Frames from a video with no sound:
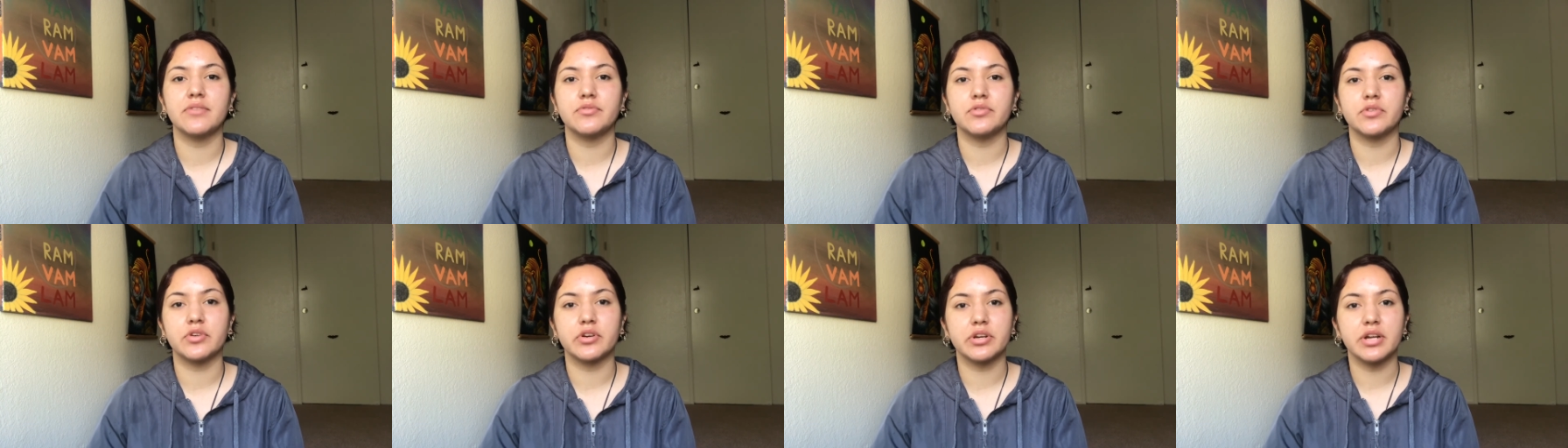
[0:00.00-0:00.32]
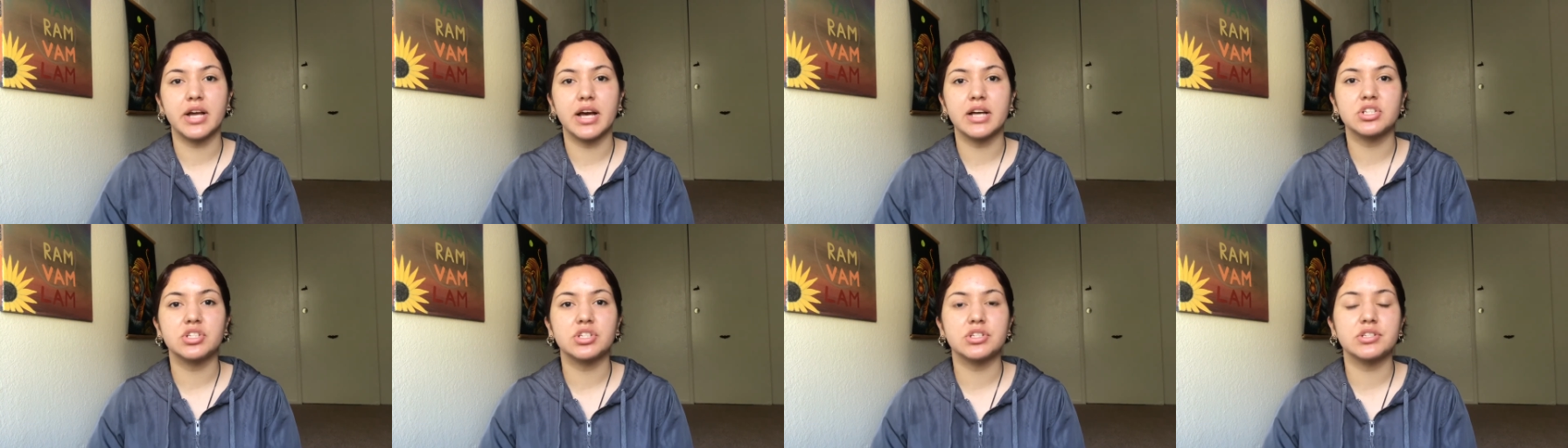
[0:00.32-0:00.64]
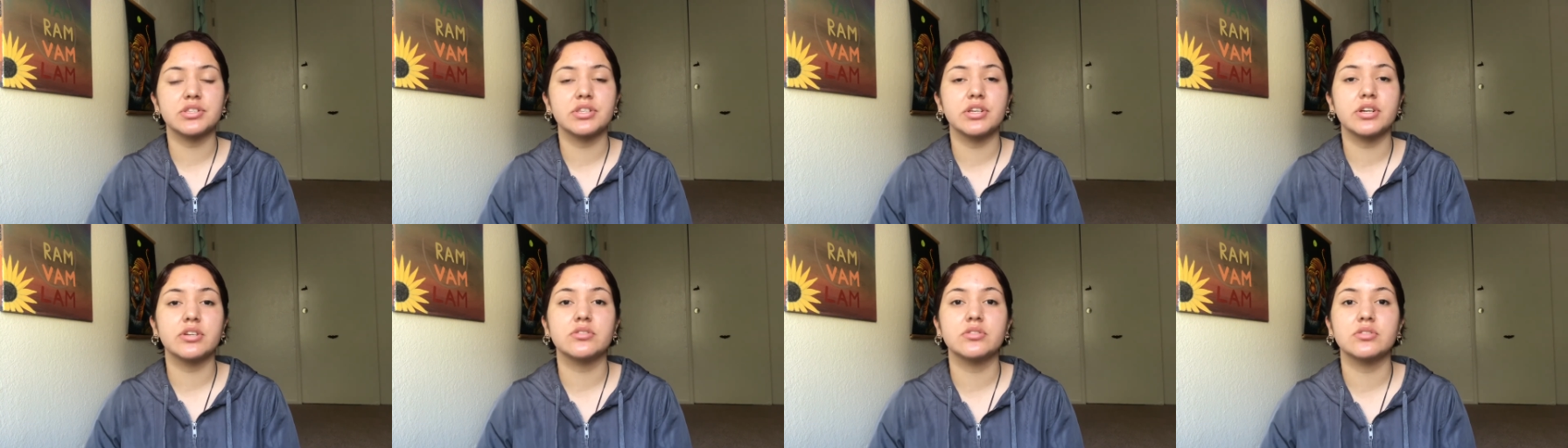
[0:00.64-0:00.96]
who are not just
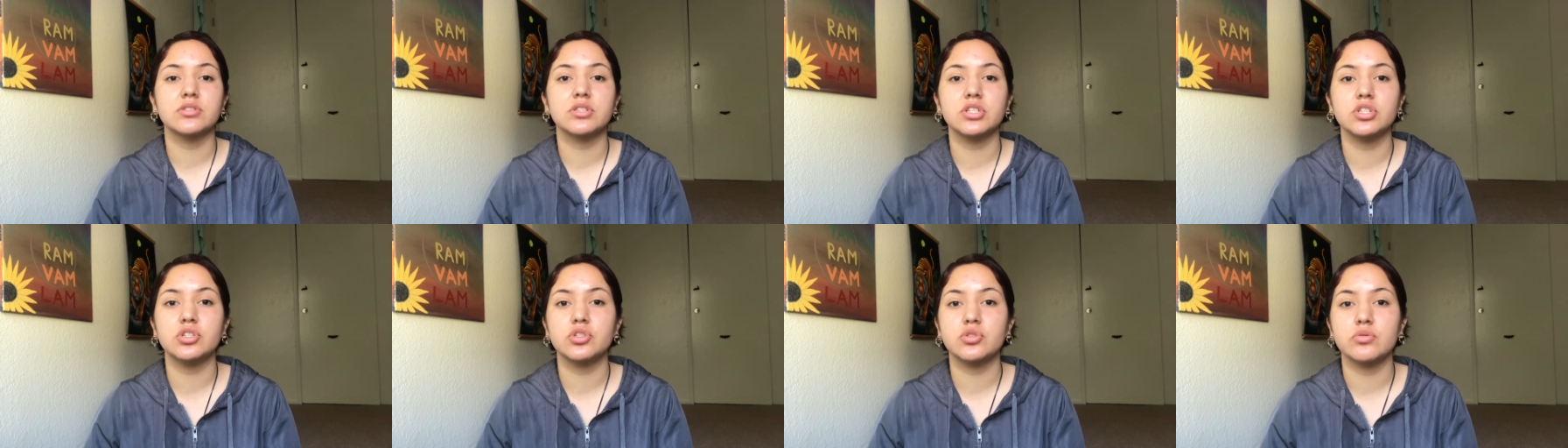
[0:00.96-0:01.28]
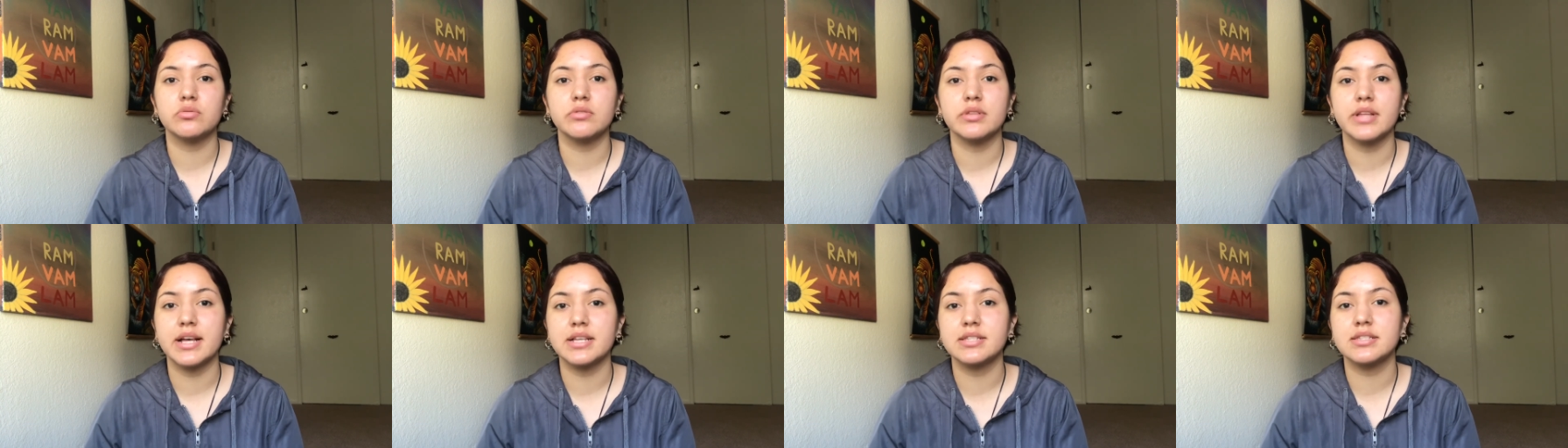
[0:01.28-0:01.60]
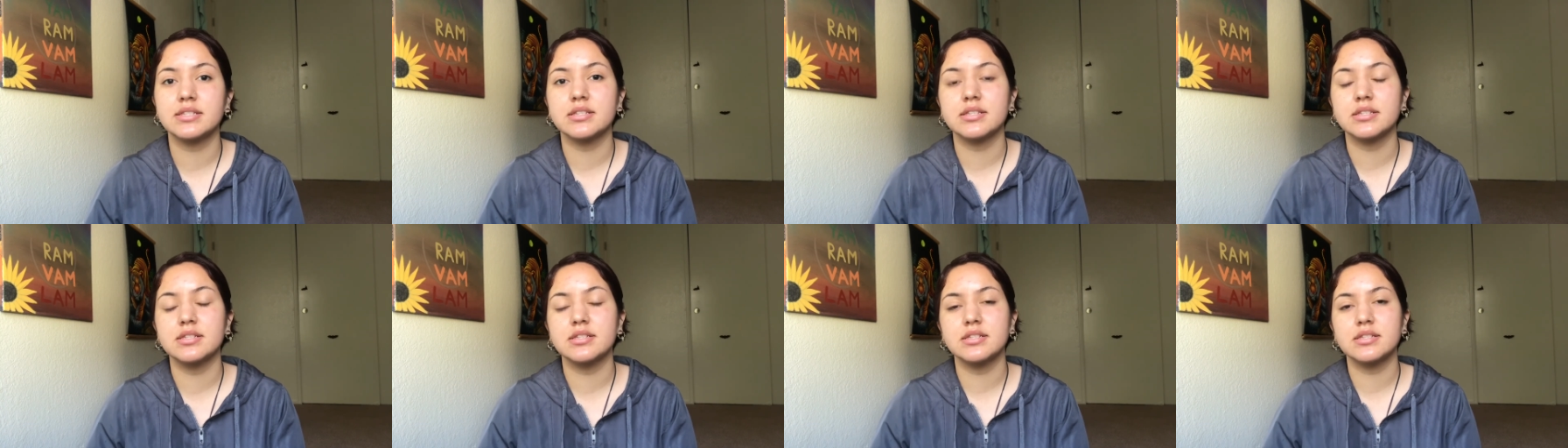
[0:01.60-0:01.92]
there to teach you
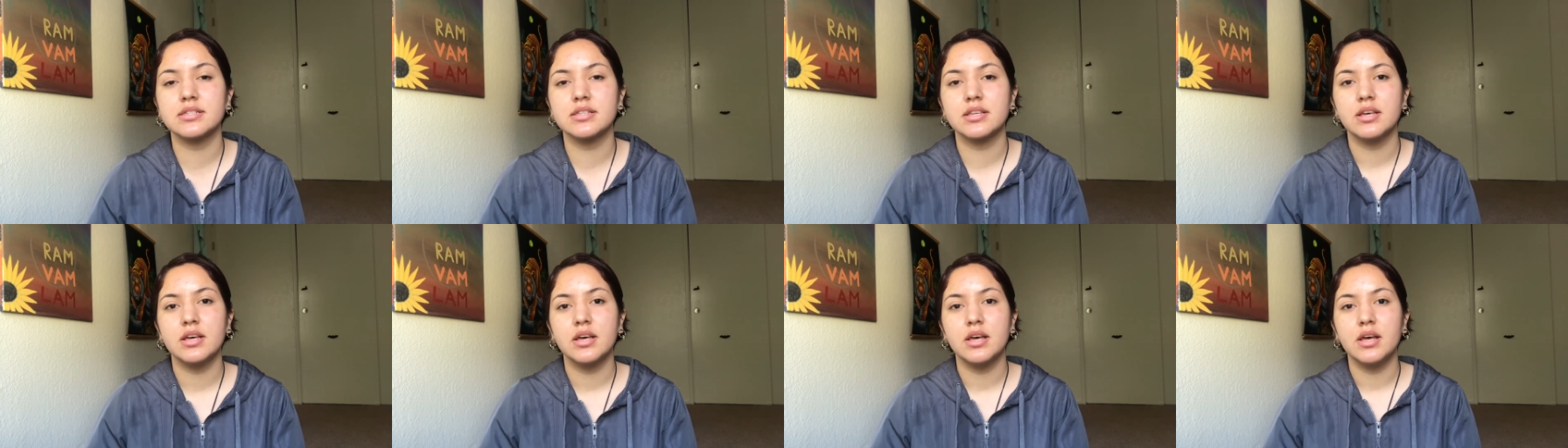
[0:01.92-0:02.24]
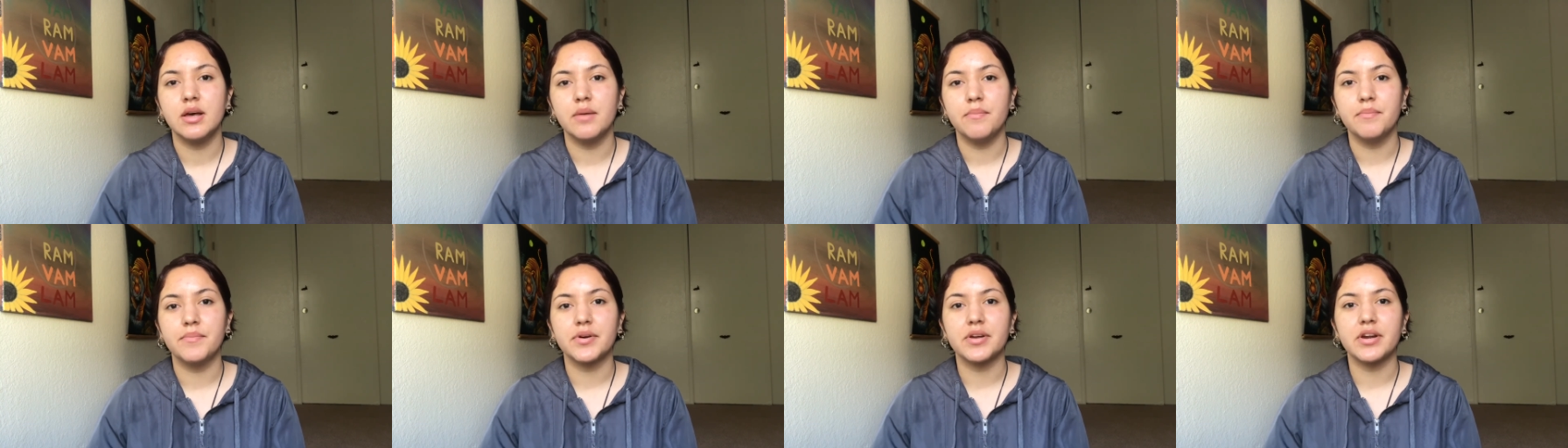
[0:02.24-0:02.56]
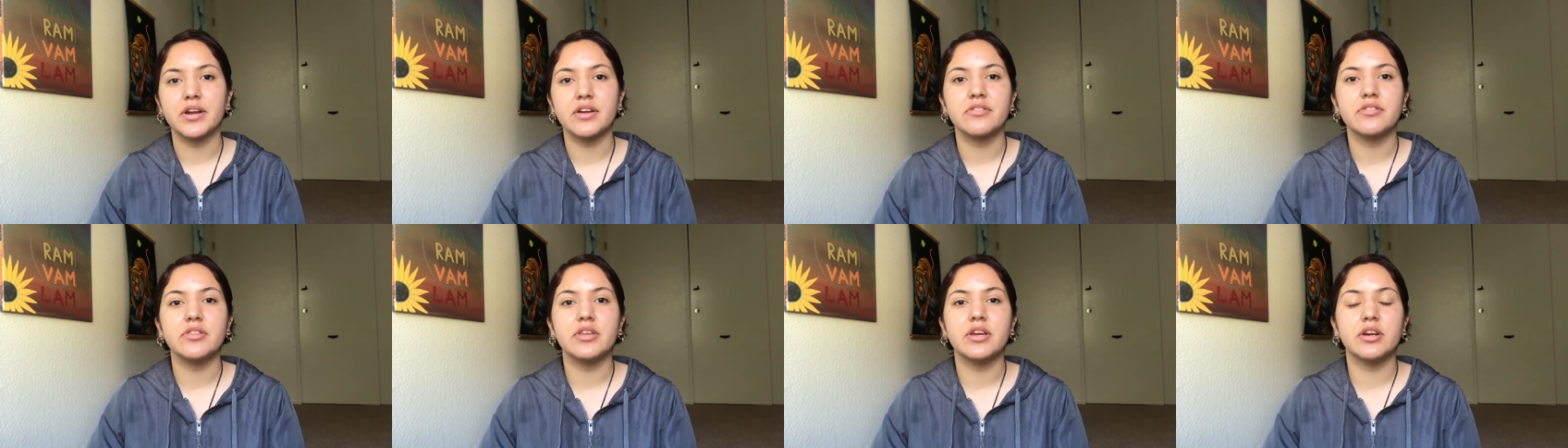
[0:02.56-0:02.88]
lessons, but
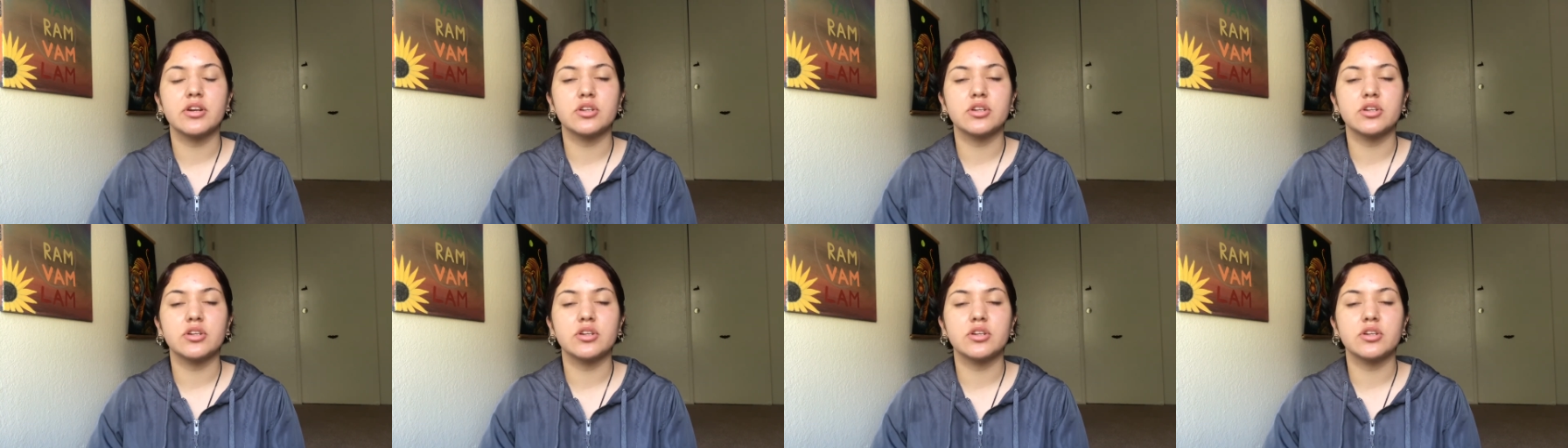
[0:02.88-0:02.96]
are there